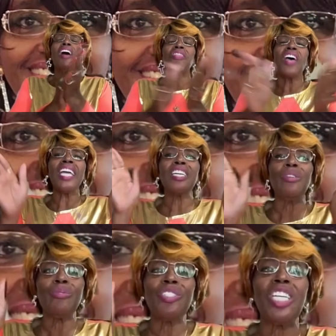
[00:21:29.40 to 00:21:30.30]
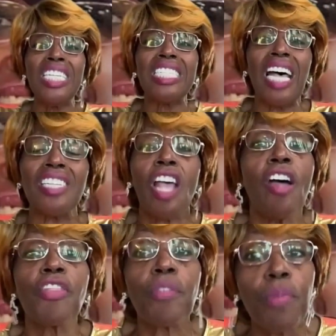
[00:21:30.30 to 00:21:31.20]
Thank you, Jesus,
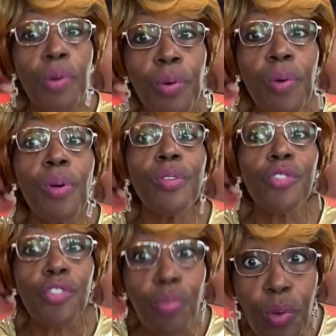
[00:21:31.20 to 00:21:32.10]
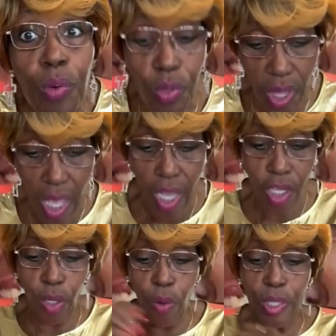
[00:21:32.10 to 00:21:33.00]
through truth.
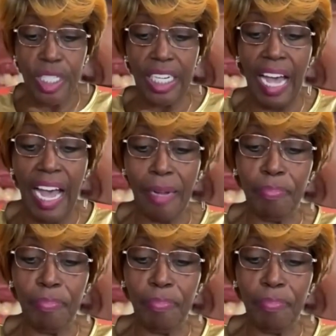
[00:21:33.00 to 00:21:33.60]
Glory to God.